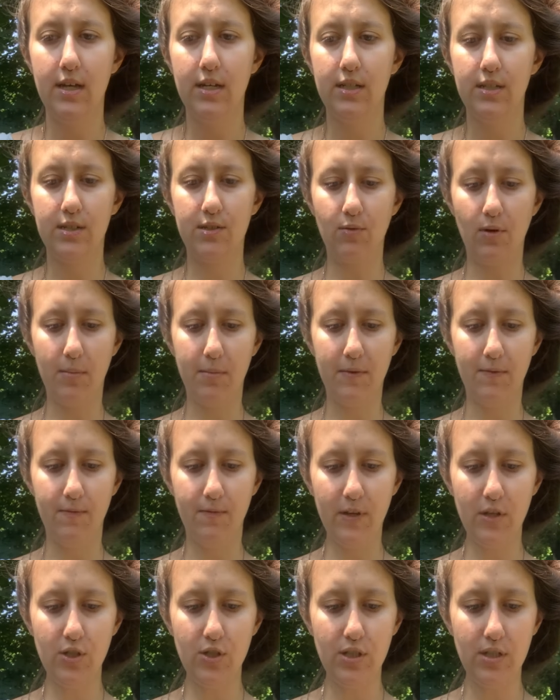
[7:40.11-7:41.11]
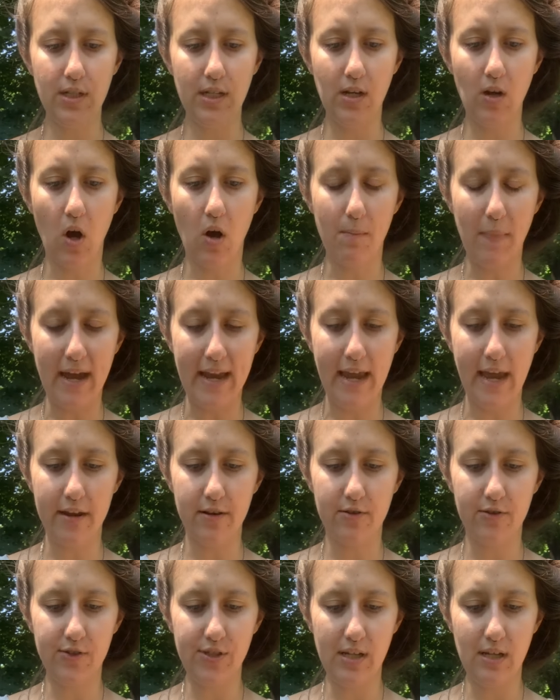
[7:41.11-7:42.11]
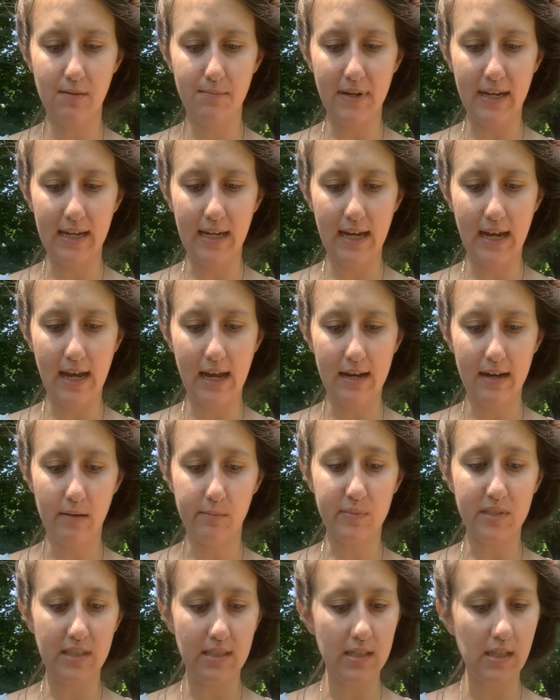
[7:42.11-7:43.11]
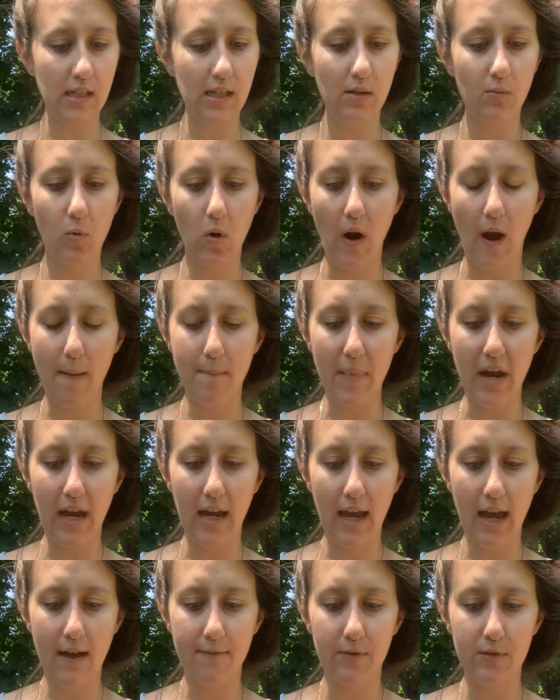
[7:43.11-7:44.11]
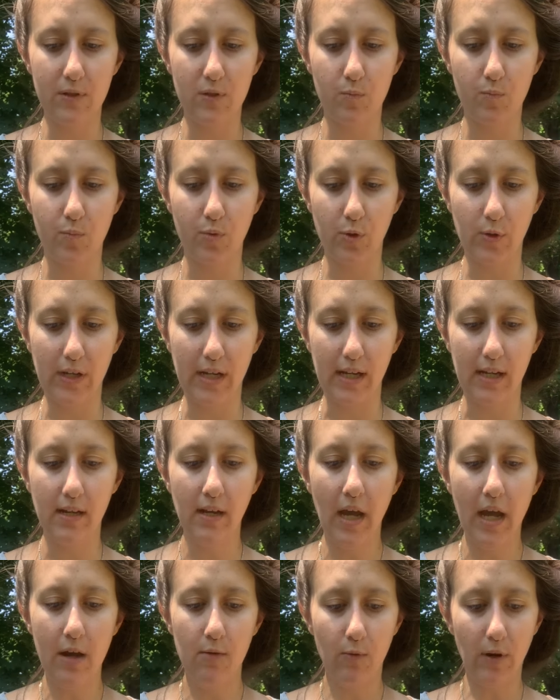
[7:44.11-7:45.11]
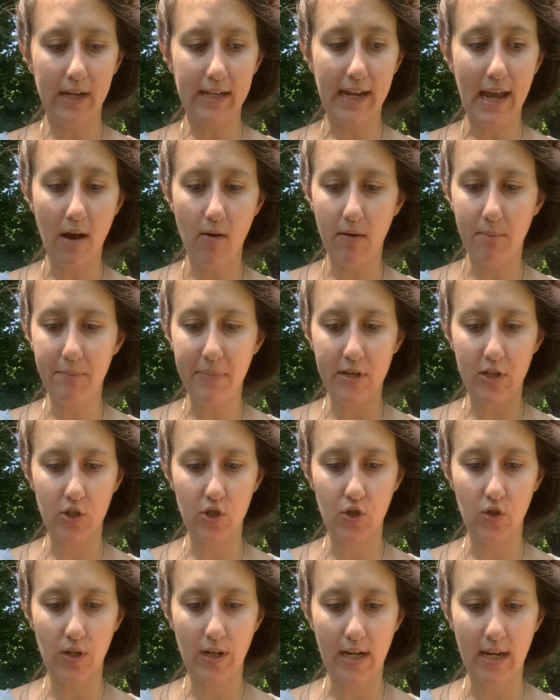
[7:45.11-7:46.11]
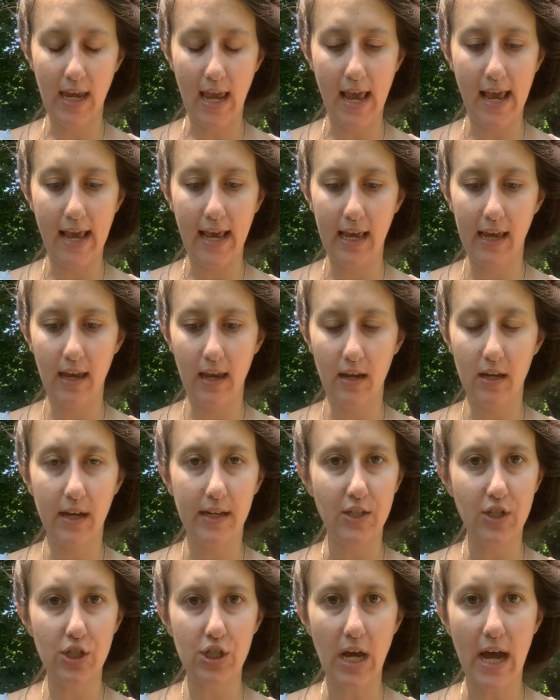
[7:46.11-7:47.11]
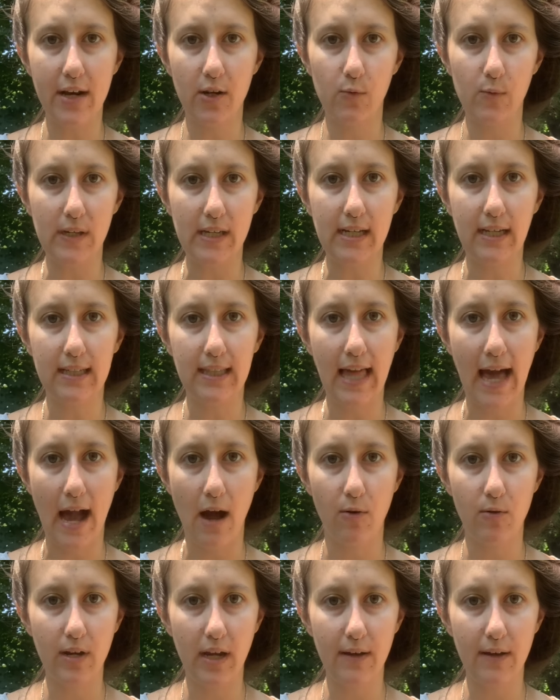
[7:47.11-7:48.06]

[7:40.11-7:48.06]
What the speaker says: So I'm envisioning my energy in my head. I'm seeing where I might have a debris. Right now I'm picturing a shadowy cloud.